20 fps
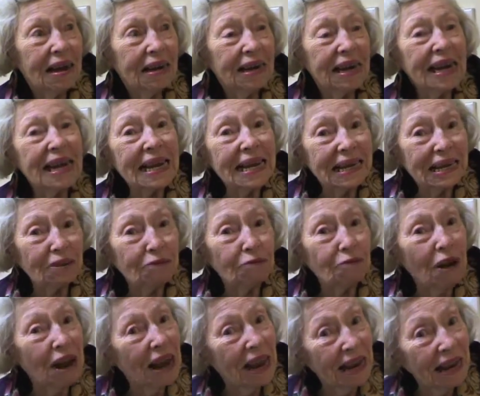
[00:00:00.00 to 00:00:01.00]
needs
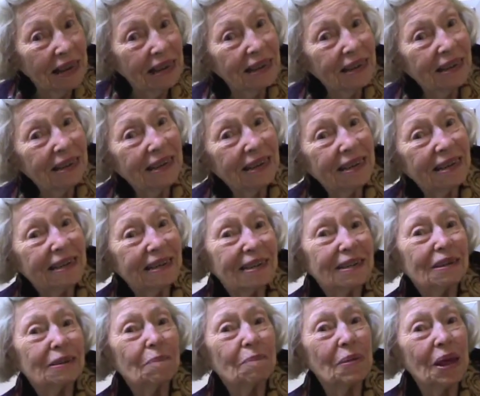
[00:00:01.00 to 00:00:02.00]
rain
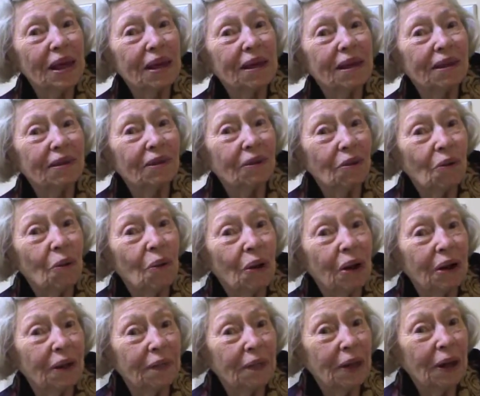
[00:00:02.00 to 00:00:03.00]
to make it corn
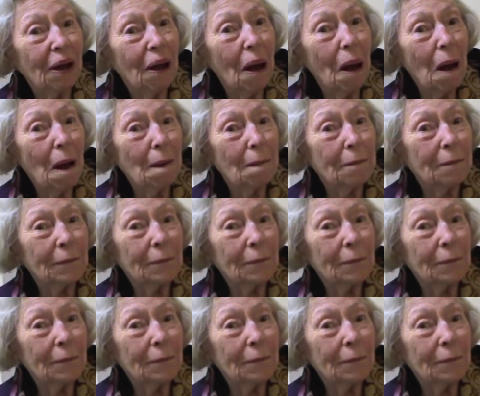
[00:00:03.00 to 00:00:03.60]
on the cob.